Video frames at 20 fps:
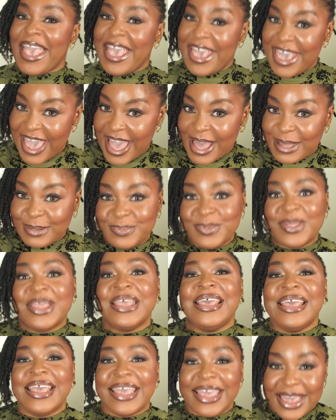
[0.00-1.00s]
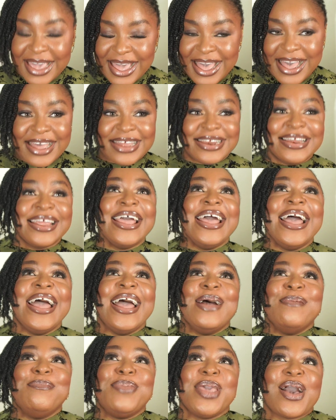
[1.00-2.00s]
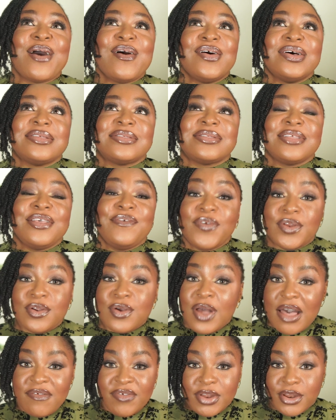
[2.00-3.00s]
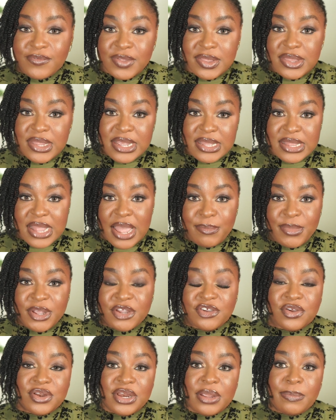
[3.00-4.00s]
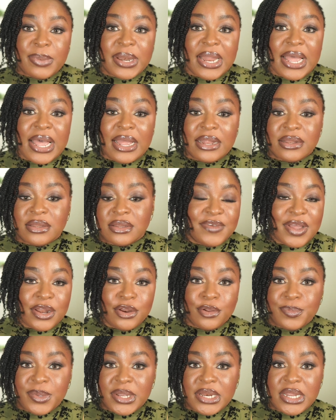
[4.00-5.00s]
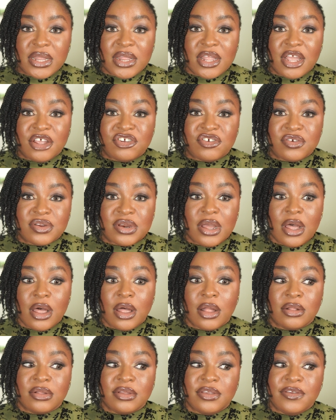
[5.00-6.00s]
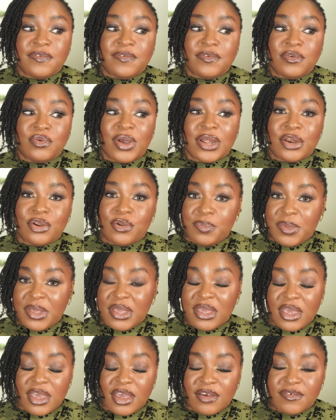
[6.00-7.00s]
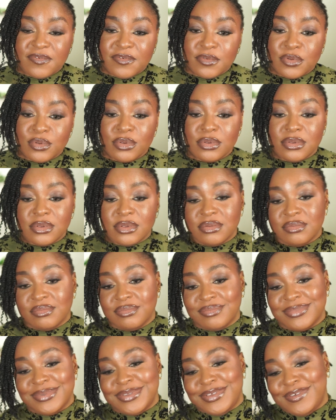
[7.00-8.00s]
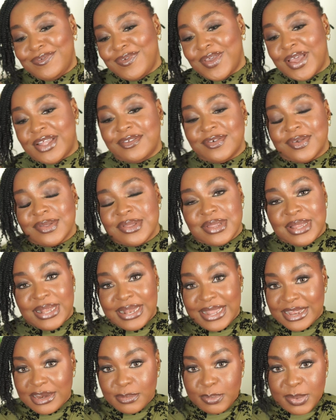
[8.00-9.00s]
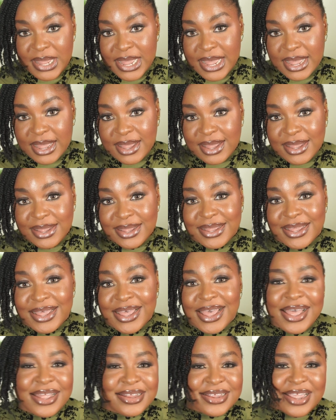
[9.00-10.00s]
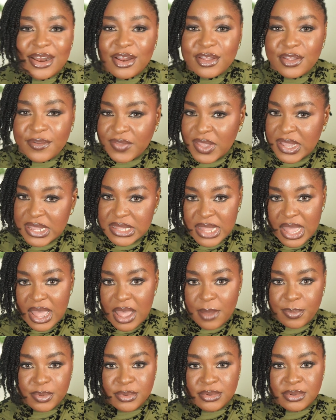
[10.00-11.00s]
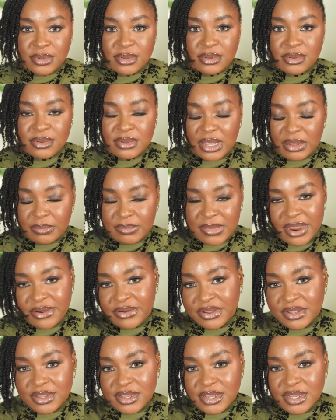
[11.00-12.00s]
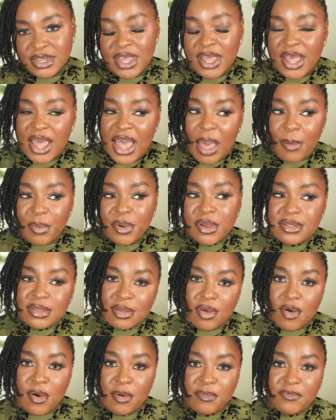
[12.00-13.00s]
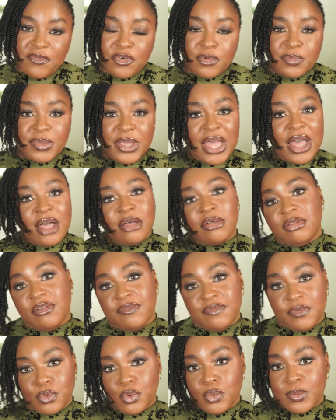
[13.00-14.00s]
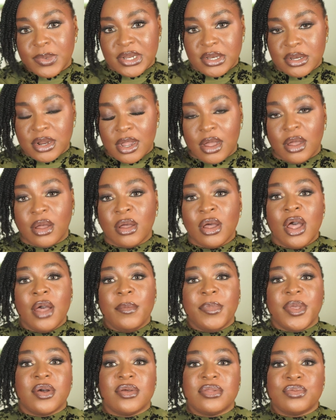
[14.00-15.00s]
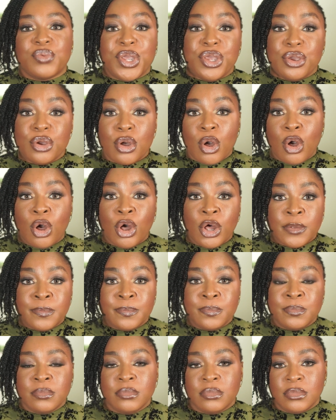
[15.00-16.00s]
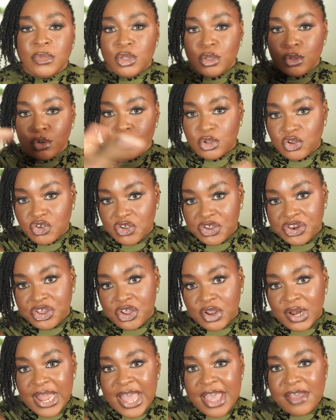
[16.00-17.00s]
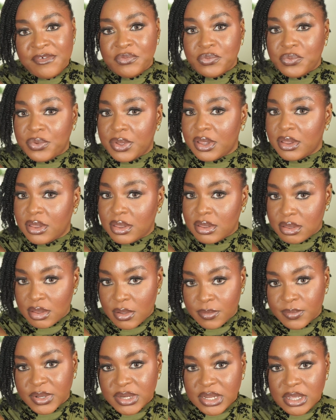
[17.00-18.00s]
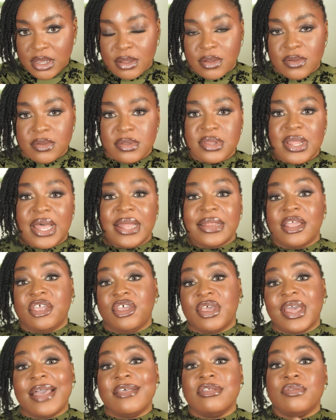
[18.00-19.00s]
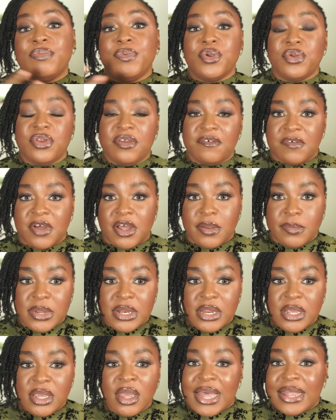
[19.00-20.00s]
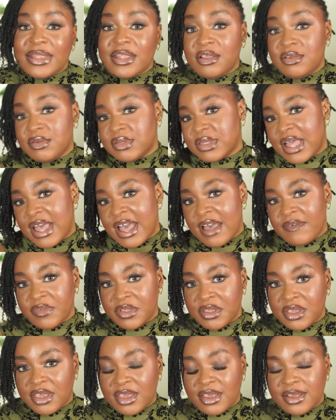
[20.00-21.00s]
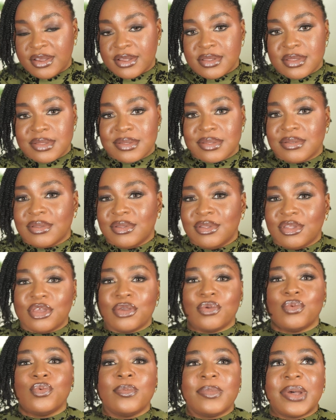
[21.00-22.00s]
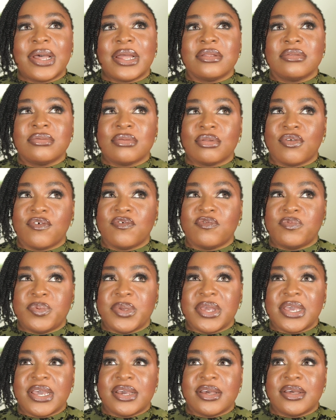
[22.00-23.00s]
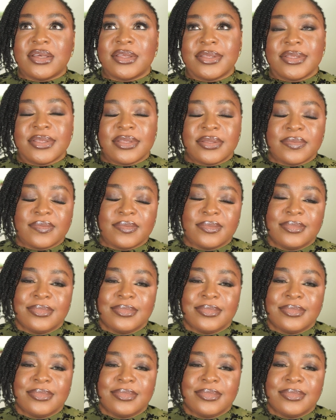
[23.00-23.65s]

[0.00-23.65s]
Yeah, it can. Because if you don't have all of these things I mentioned, the plan, if you are not being intentional, if you are not being careful, if you are just laid back, there are a lot of things that happen in marriage. I'm going to come from the angle of a woman now, because when you come, you join your life with somebody else, and then you guys build a family, and then you start having kids. The woman sort of bears